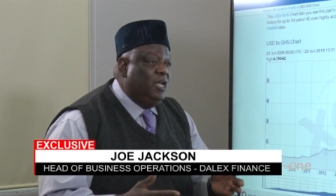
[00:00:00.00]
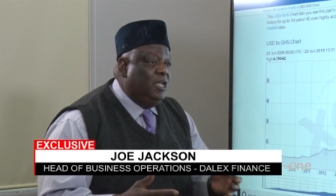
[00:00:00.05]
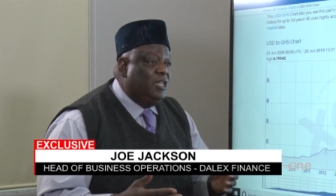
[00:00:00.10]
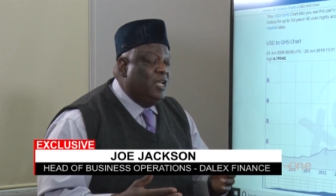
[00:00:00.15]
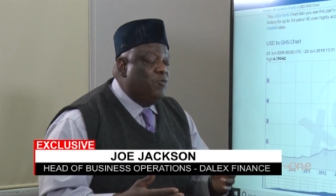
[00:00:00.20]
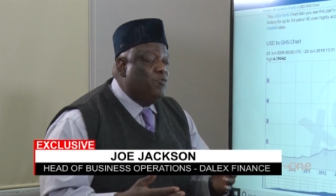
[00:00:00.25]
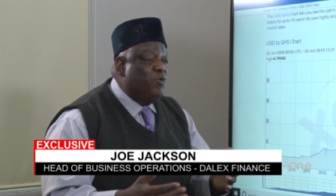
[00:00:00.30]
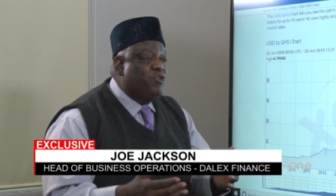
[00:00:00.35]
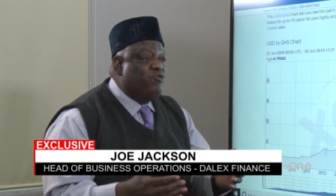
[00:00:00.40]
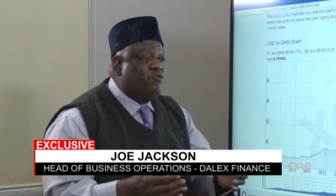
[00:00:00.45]

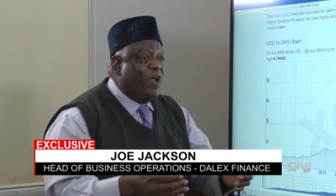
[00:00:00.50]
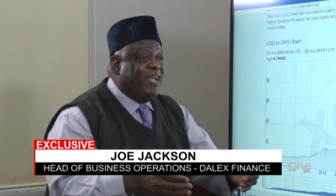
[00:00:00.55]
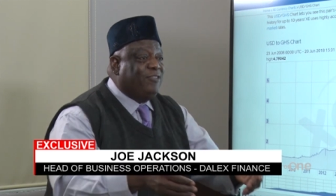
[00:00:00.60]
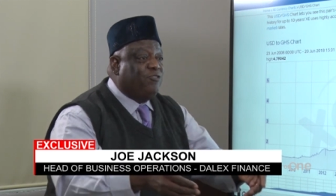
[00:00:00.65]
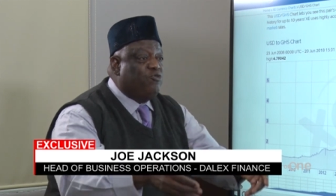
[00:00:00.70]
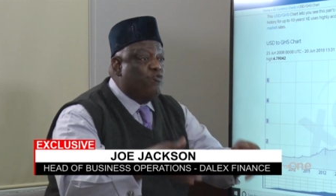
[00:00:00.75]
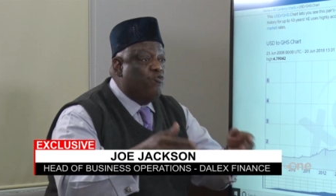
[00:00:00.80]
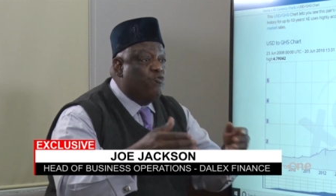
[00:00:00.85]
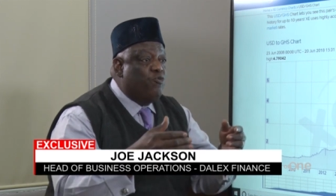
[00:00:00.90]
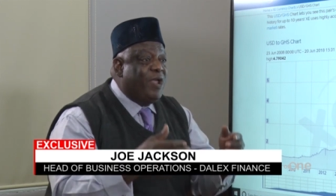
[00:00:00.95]
Then we tried
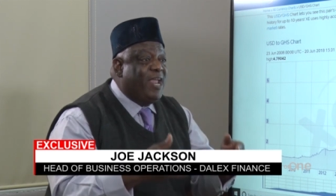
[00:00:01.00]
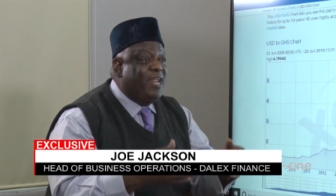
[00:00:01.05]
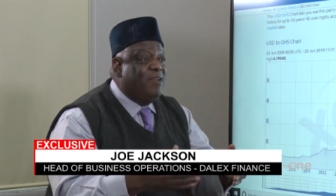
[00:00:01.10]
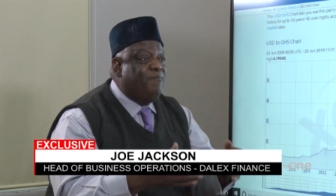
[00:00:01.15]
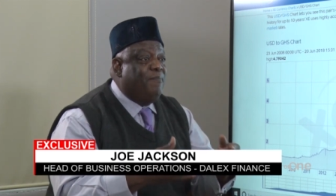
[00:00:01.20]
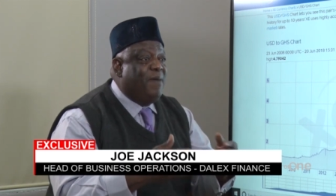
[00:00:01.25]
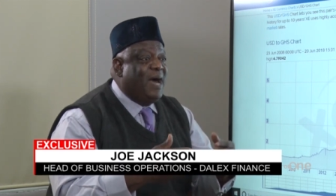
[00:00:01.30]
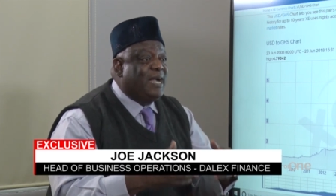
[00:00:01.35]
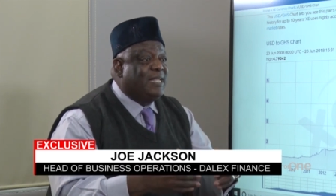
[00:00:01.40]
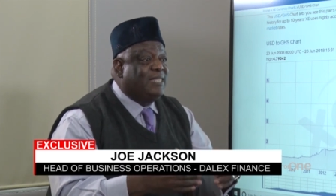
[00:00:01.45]
to rein
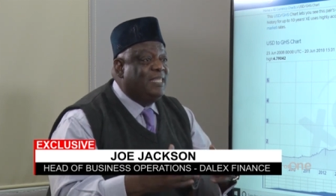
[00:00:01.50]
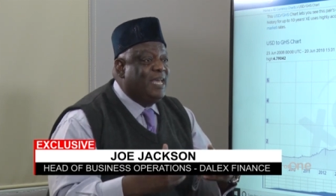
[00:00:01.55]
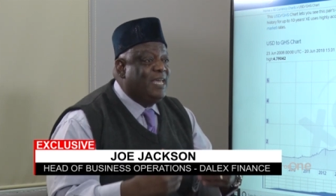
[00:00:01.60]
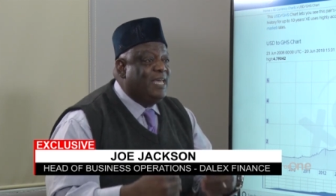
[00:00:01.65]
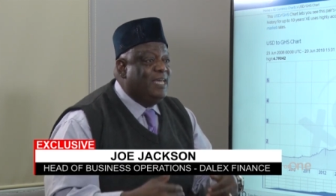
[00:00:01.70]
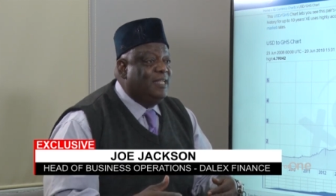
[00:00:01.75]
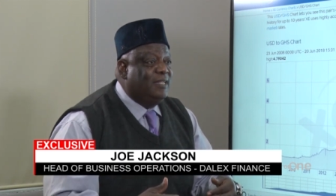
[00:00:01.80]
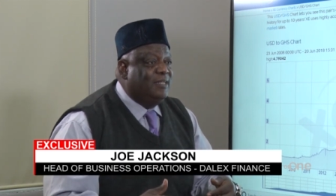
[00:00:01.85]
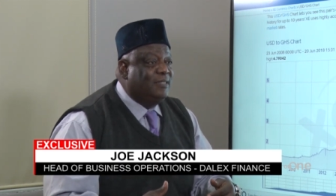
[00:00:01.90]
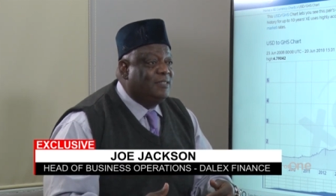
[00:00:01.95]
back the
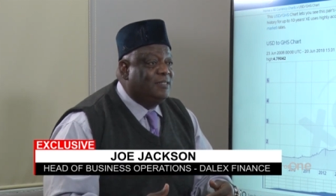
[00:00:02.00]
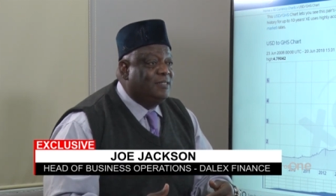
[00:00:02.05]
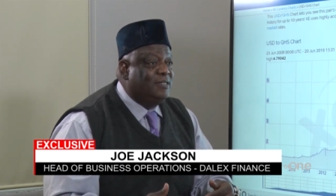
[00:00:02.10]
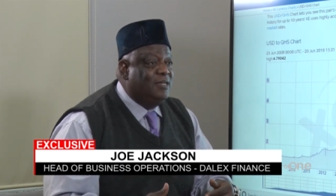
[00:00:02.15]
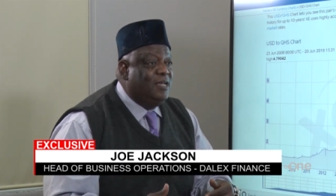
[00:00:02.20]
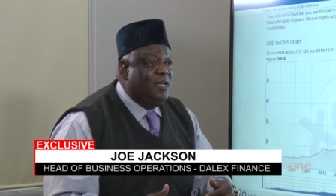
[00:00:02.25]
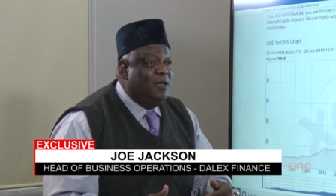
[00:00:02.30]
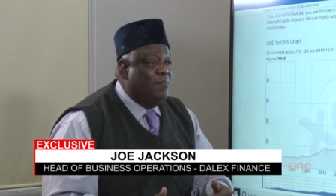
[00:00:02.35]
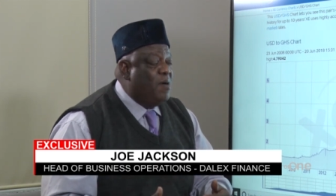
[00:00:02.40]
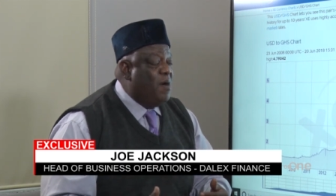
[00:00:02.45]
ills,
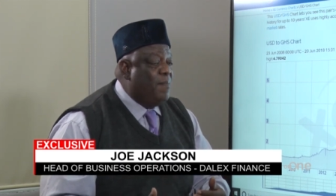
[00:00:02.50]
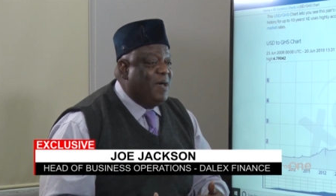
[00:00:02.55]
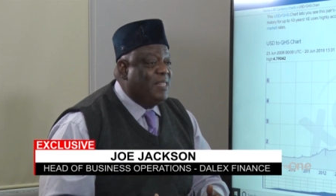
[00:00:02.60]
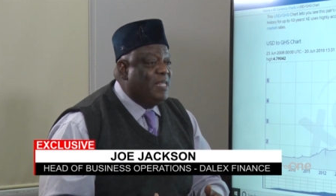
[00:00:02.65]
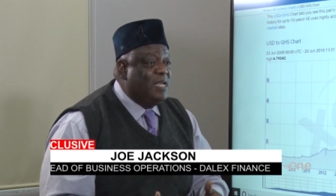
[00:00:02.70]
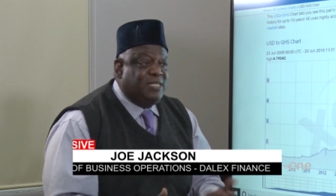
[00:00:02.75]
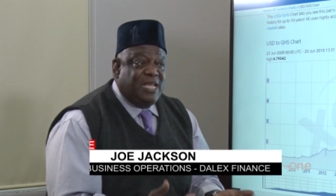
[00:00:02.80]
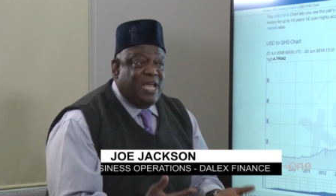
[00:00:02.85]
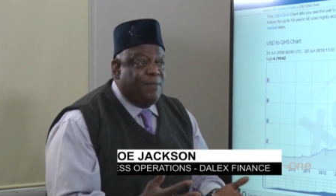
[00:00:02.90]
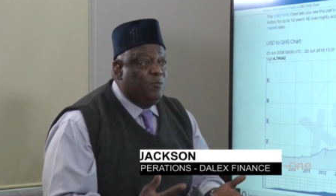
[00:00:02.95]
but by
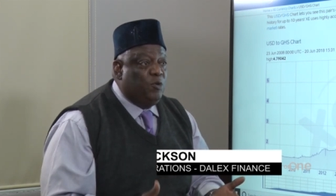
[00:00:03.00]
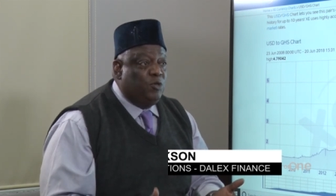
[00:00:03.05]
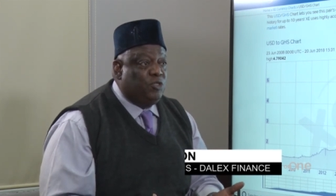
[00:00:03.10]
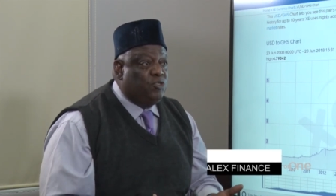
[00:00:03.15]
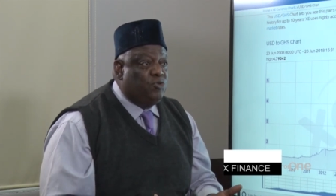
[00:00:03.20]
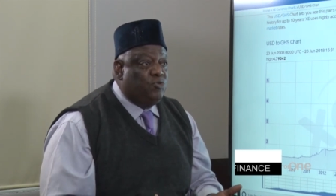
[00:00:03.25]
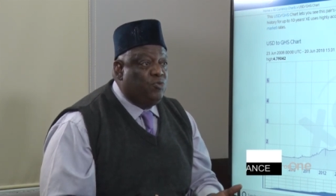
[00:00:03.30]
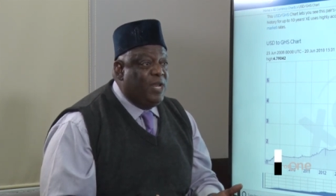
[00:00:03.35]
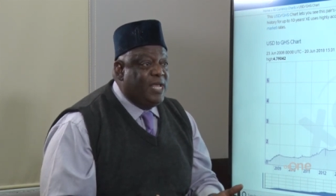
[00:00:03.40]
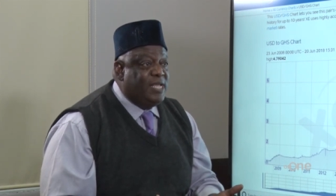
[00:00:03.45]
that time it was
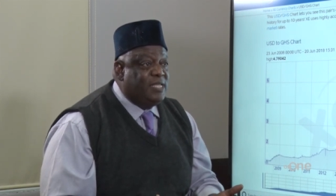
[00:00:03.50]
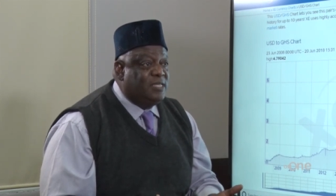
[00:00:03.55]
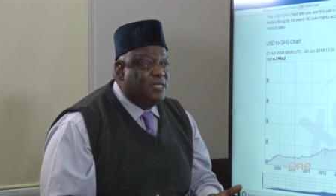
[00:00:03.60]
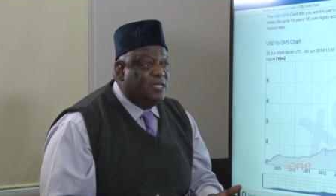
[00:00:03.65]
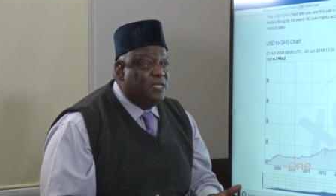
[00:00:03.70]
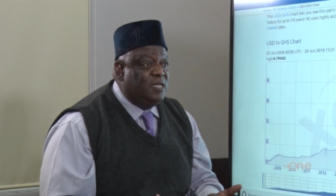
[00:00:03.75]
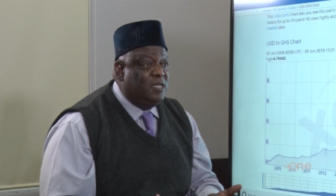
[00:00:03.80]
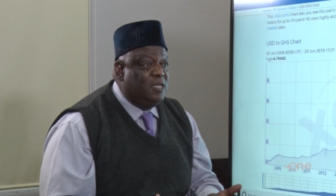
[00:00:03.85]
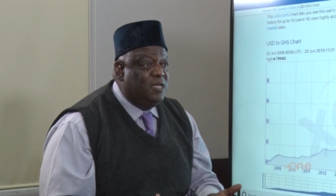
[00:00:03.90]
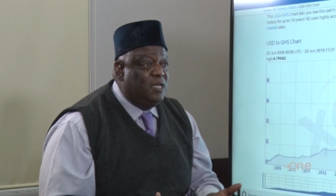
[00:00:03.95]
too late.
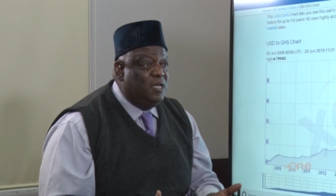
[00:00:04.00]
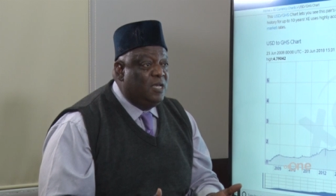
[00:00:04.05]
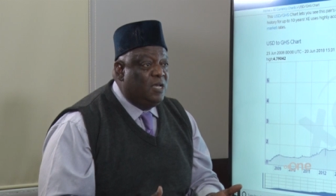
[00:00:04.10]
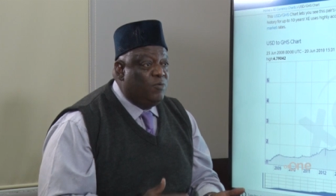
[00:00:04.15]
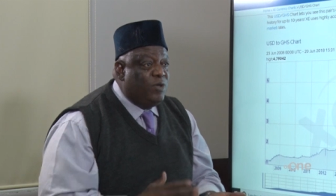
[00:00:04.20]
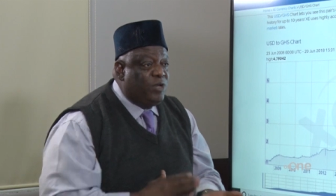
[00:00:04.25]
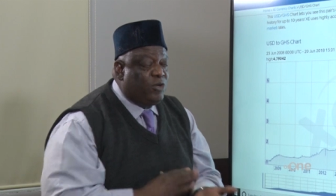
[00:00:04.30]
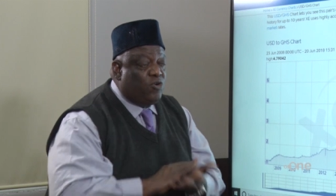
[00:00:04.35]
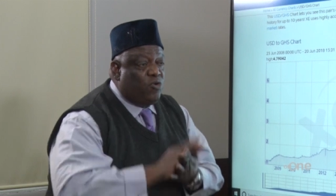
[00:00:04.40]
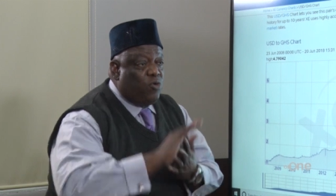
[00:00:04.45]

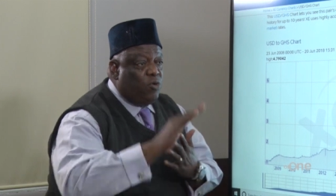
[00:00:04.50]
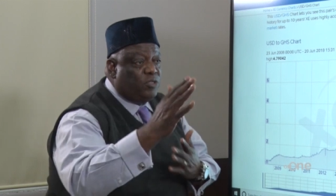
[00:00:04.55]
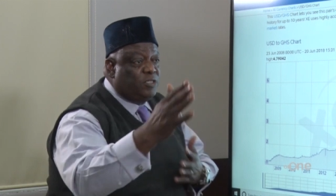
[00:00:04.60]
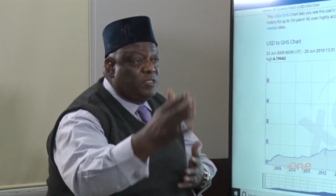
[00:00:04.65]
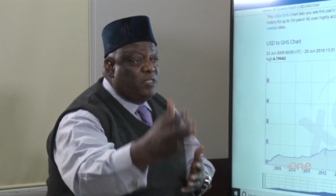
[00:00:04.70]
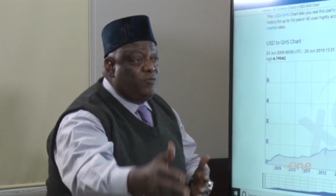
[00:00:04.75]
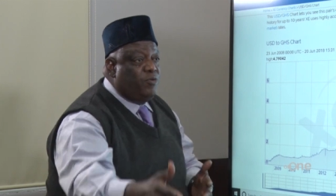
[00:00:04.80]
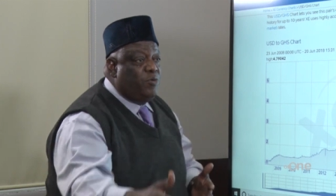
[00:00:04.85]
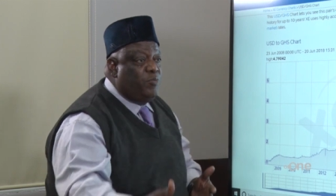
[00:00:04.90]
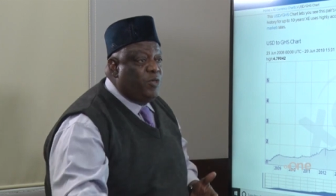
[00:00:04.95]
We had crossed
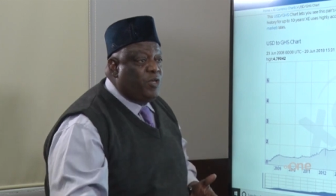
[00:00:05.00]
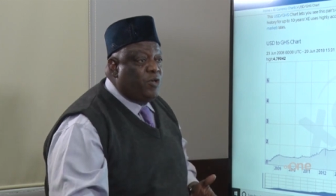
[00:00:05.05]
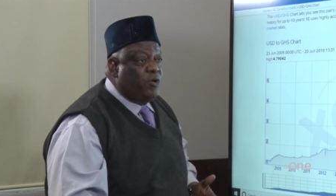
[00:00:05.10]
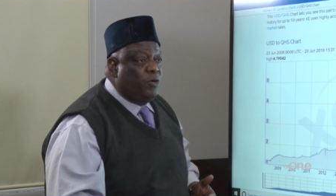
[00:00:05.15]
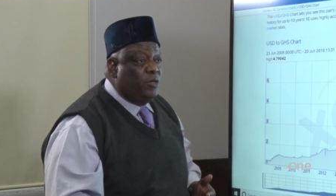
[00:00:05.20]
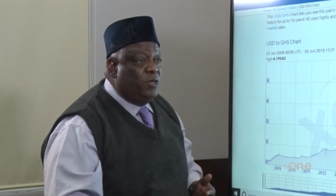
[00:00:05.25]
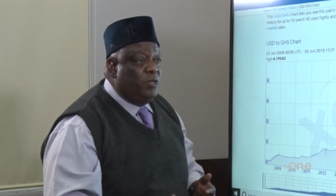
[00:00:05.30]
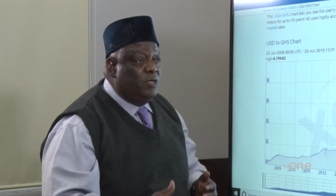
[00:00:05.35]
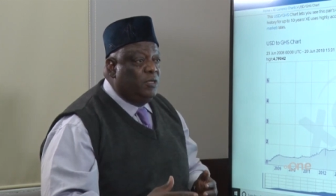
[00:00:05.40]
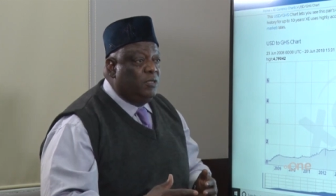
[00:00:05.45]
the
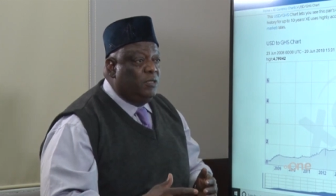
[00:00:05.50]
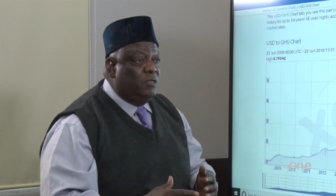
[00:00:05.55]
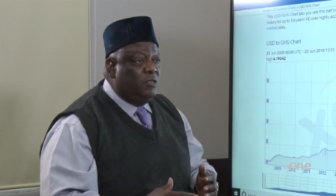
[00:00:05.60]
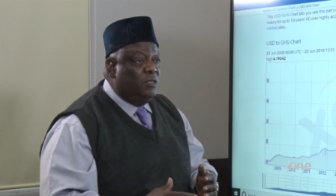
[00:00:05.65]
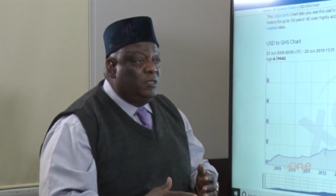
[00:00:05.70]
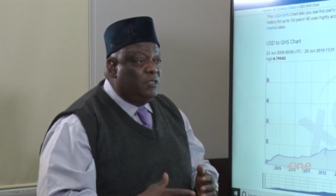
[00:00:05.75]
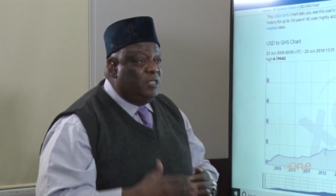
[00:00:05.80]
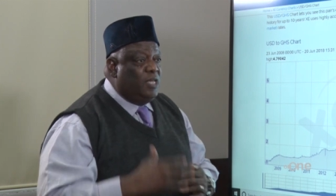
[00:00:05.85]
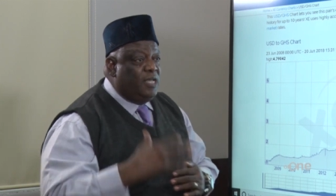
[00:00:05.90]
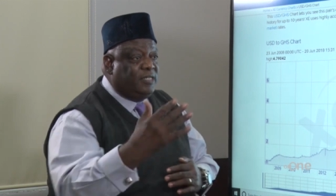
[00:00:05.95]
Rubicon.
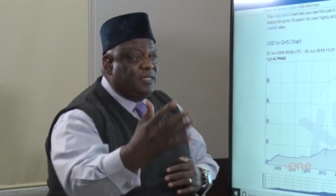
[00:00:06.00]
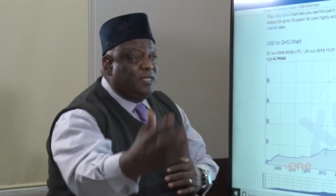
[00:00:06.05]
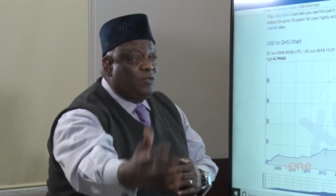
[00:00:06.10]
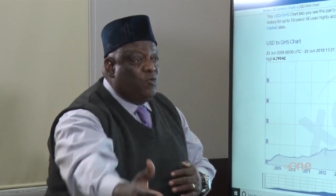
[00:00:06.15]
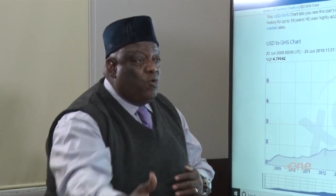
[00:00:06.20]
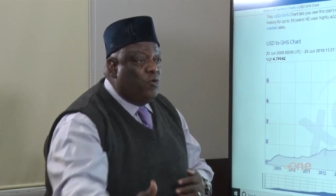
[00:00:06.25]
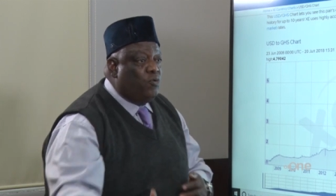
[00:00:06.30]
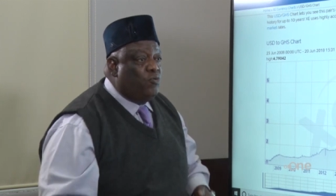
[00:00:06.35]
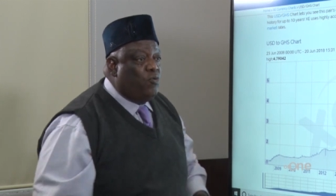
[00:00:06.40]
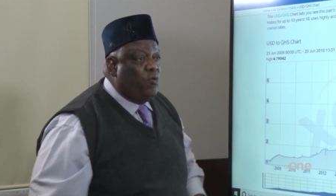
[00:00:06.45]
Things had
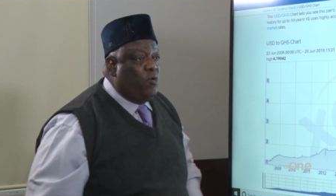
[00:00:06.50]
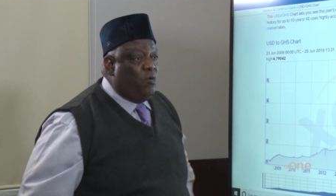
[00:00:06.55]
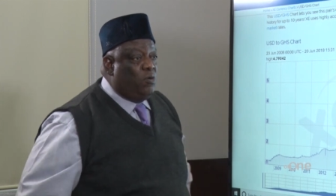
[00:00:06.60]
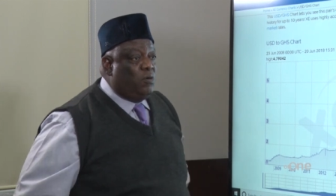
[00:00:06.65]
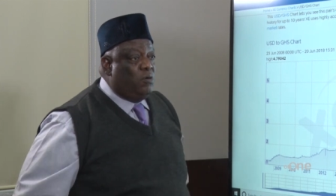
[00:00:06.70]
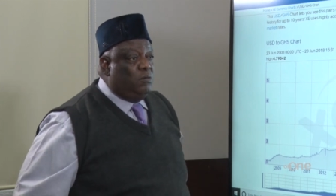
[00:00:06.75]
gone wrong.